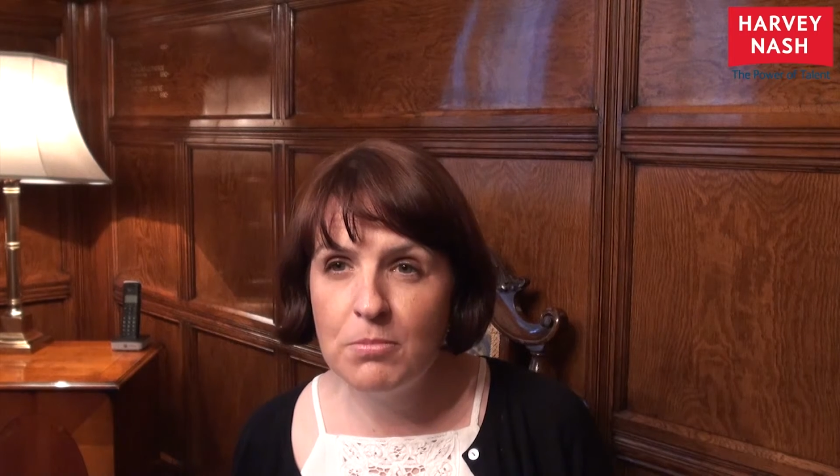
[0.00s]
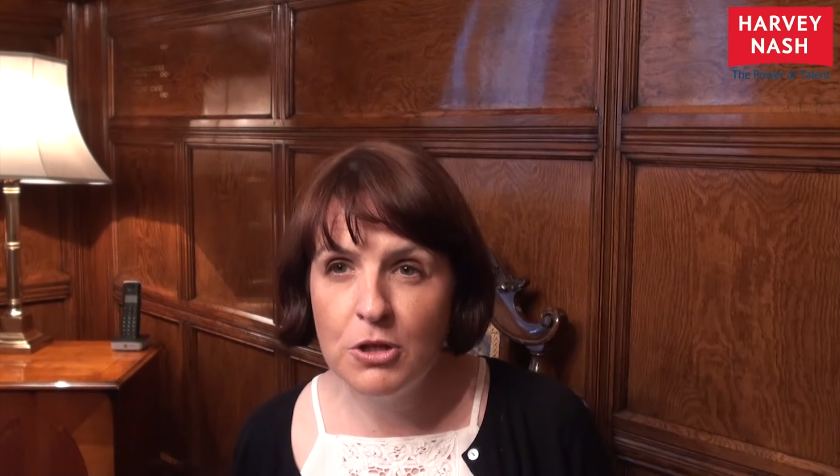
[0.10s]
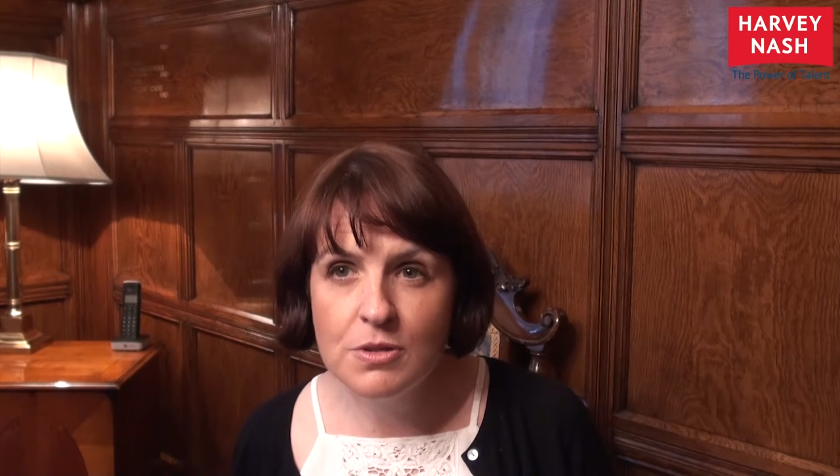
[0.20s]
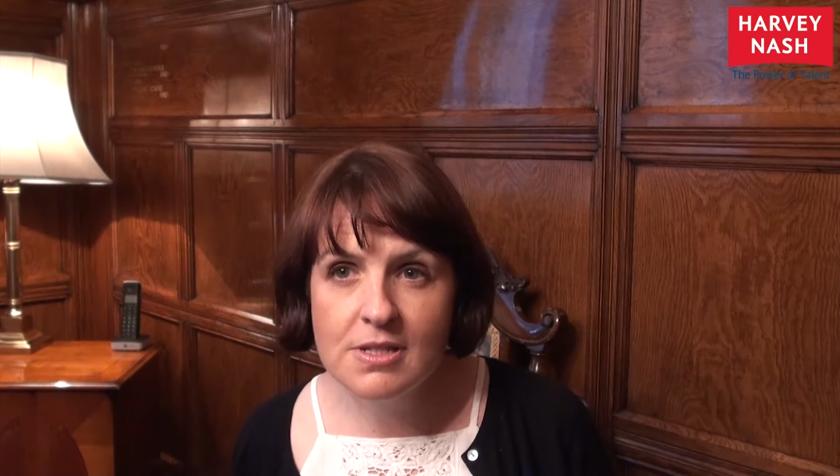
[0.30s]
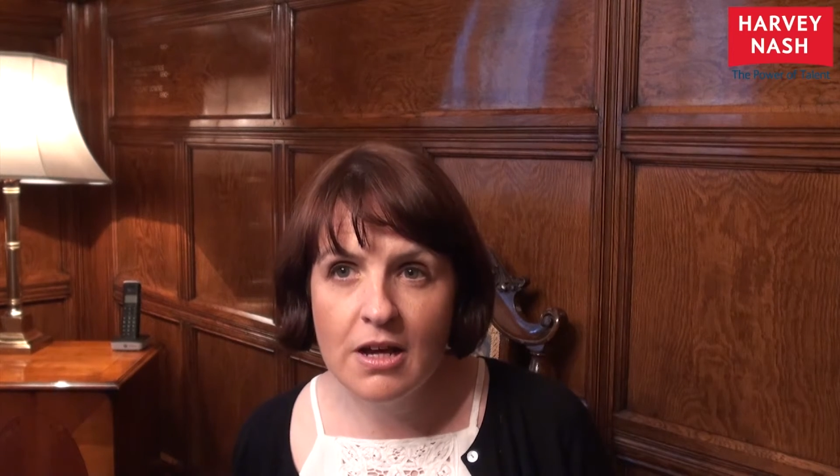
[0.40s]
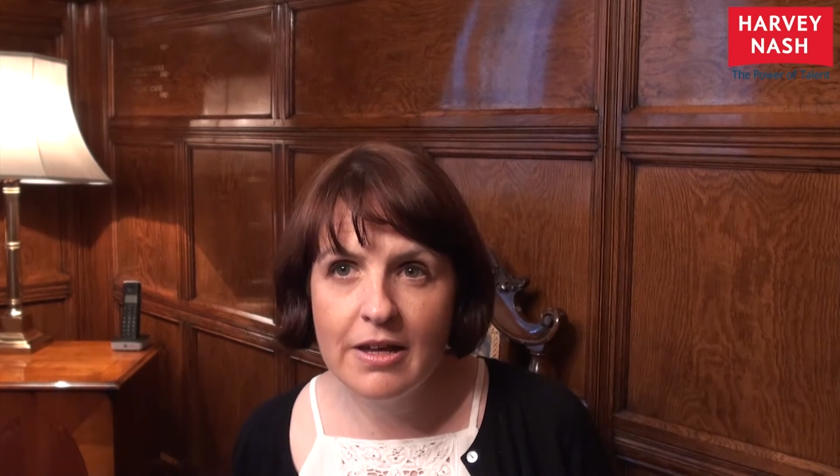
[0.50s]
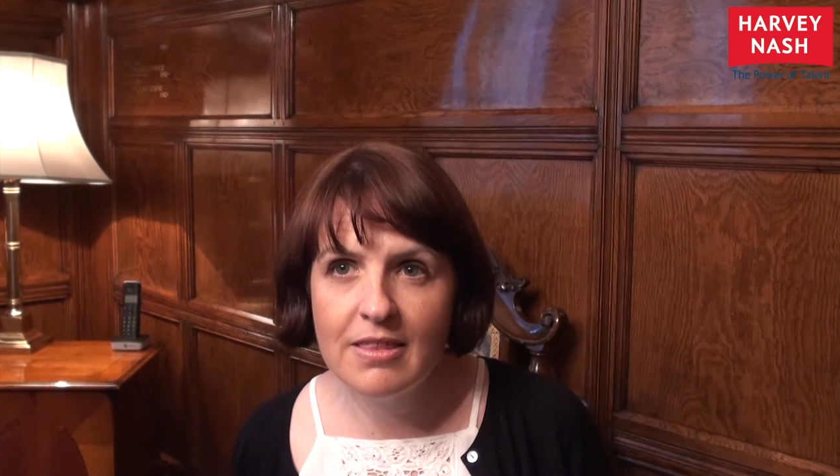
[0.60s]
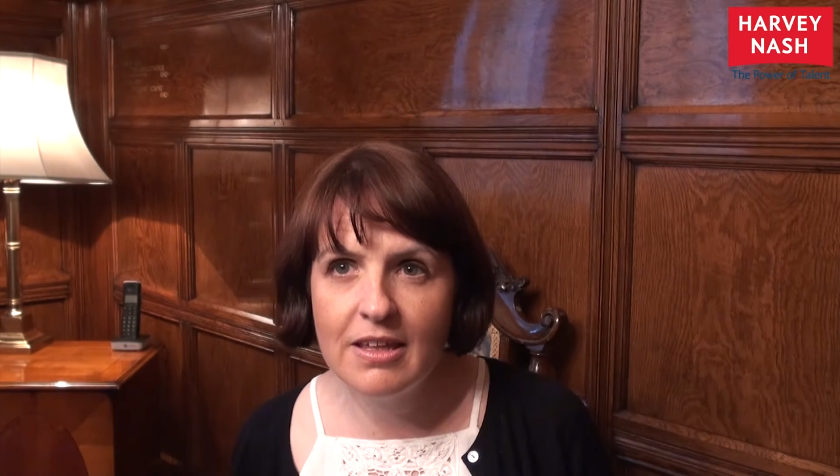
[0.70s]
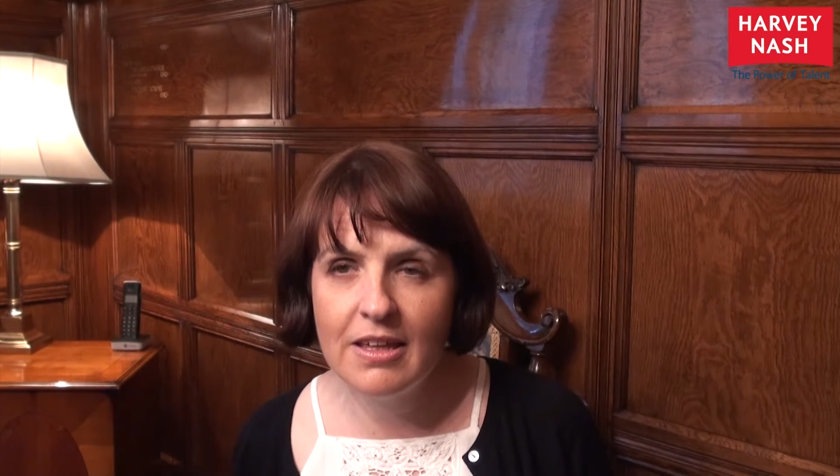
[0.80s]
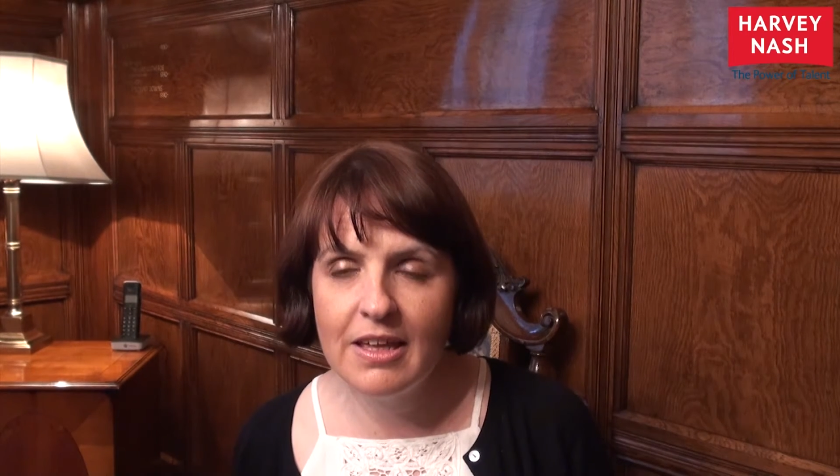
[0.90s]
blue sky
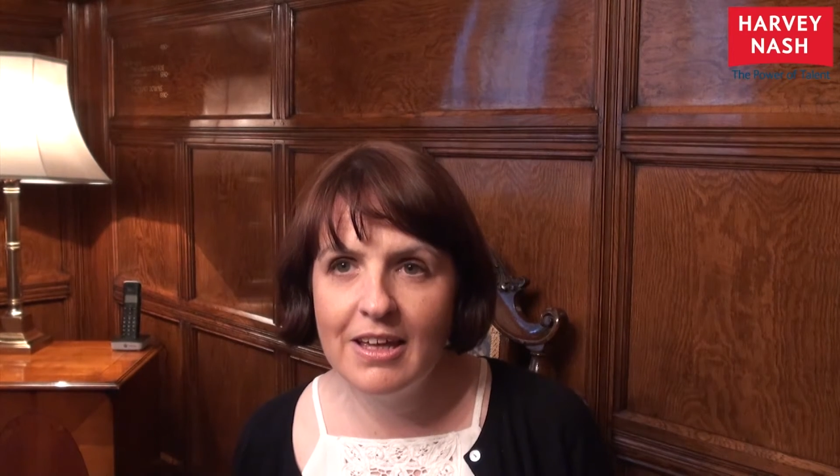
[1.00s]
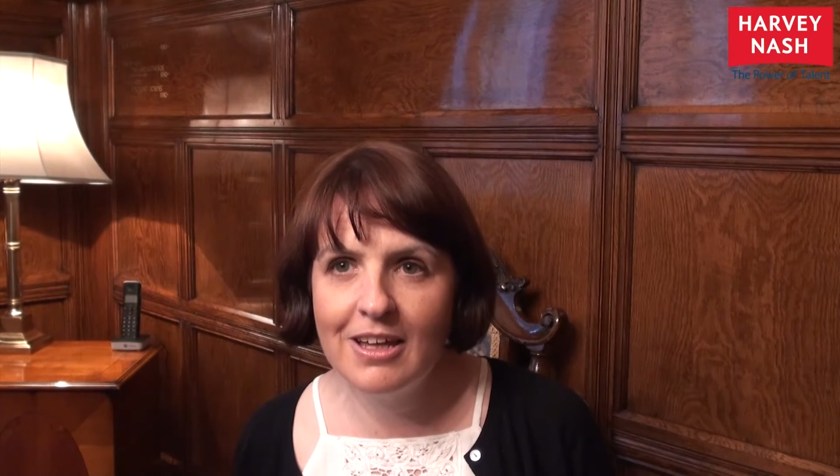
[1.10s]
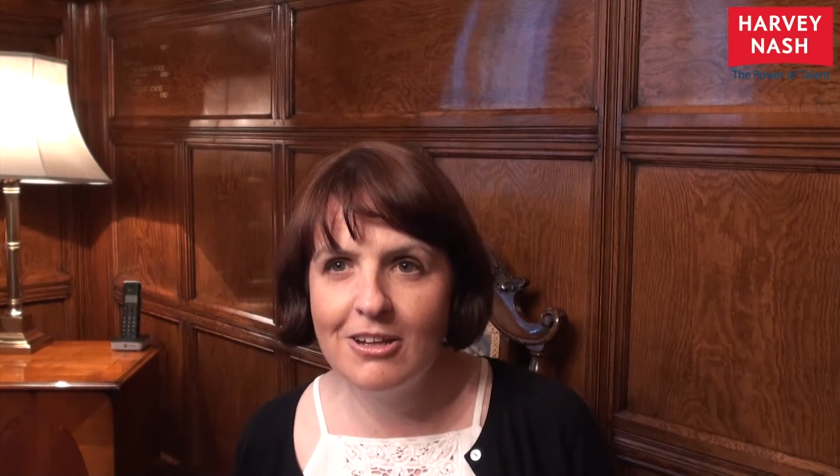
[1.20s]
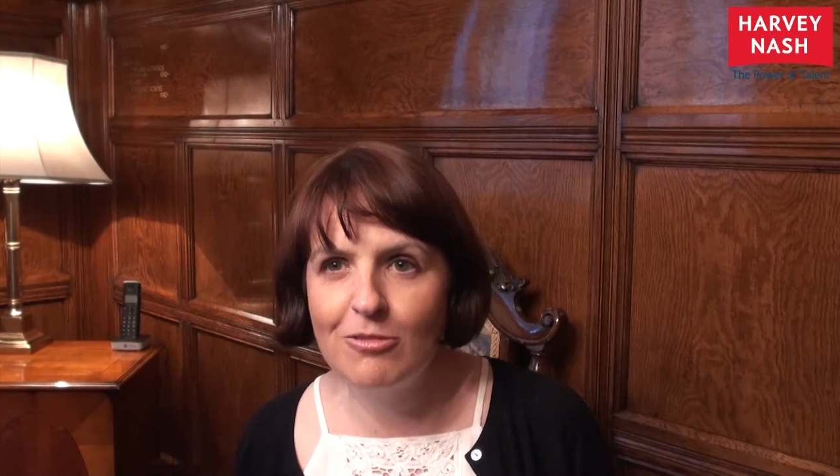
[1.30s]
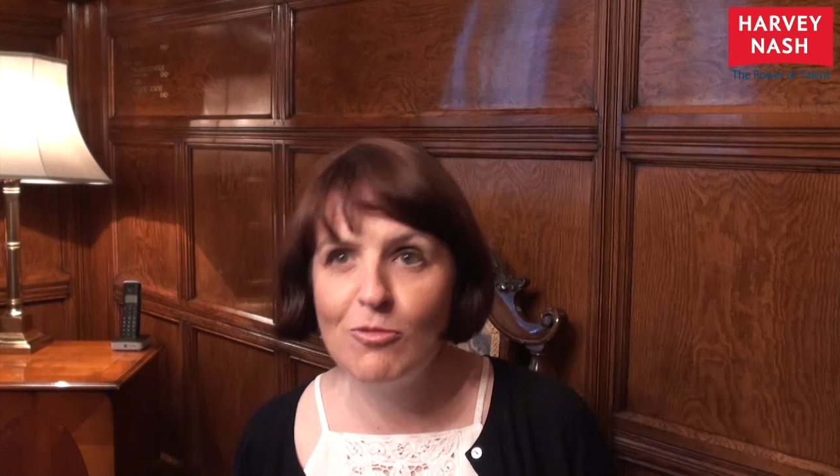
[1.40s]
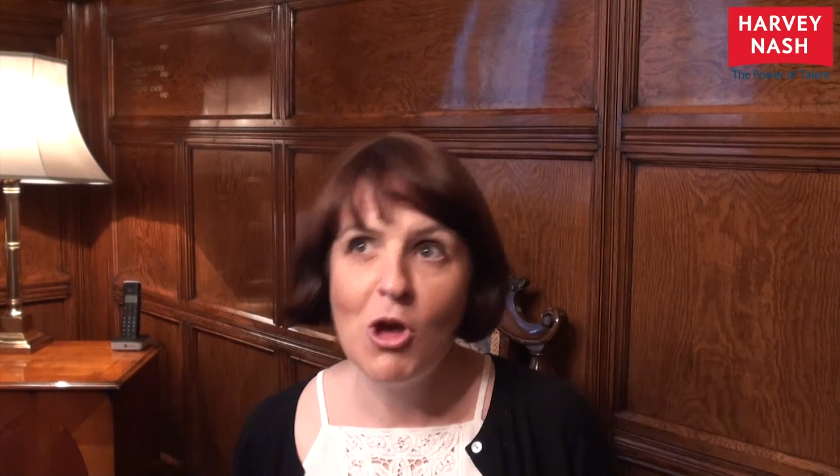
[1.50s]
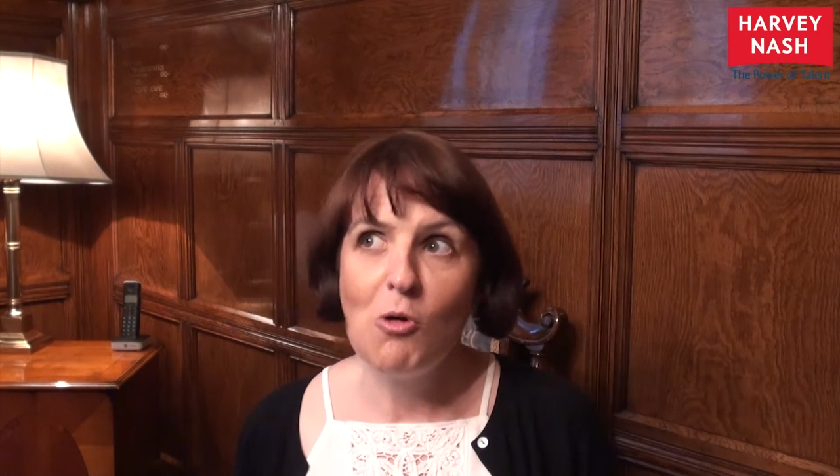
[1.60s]
thinking and